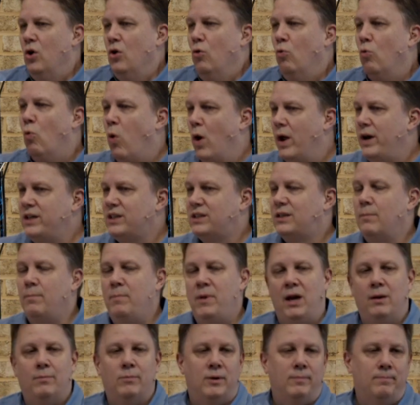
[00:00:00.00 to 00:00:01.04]
what is the
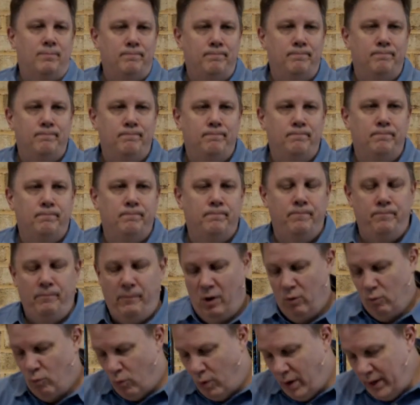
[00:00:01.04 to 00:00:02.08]
minimum?
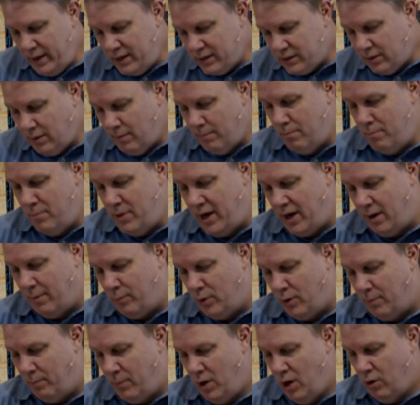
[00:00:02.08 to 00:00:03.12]
What is the
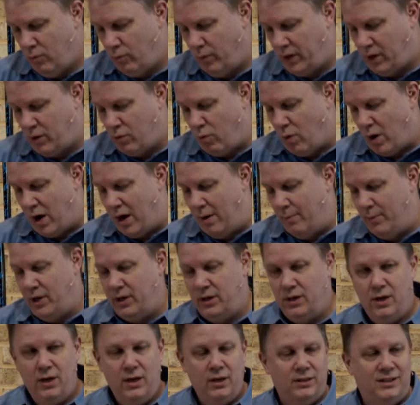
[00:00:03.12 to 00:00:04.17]
minimum requirement
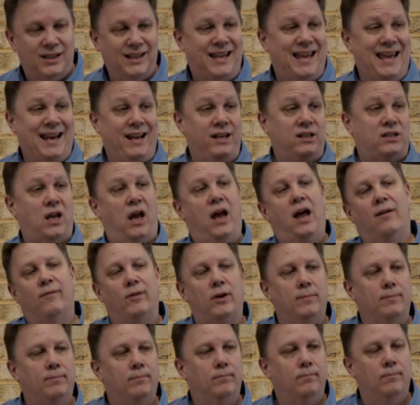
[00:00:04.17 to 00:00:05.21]
to get into heaven?
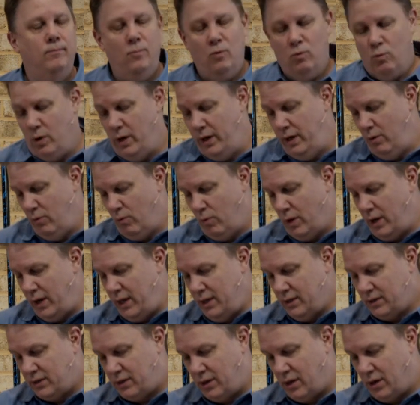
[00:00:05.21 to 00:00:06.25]
What, what
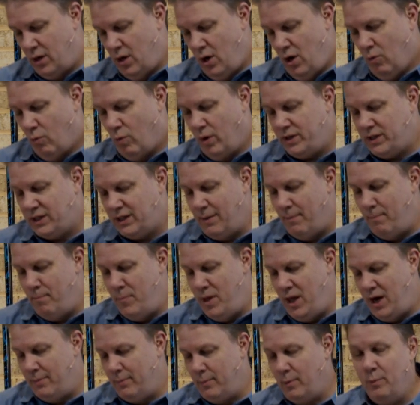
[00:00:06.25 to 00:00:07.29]
is the, what's the
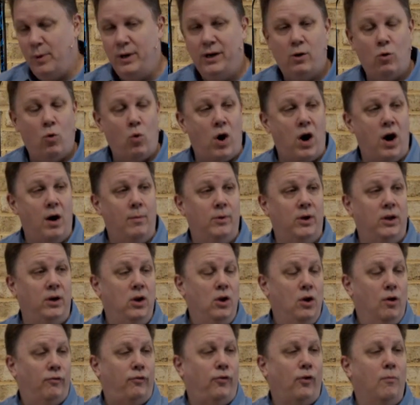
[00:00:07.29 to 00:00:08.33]
minimum requirement
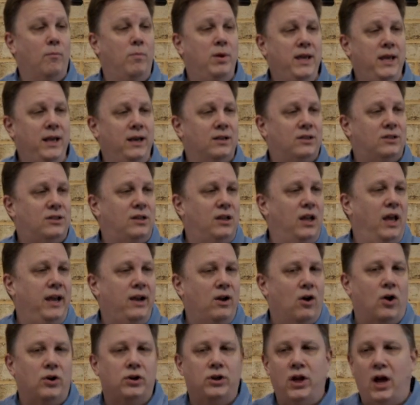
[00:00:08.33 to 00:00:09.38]
for me to stay
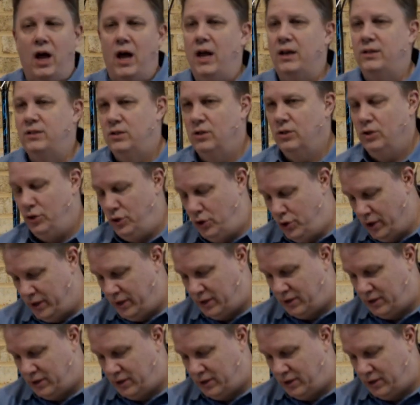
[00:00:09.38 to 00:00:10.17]
on God's good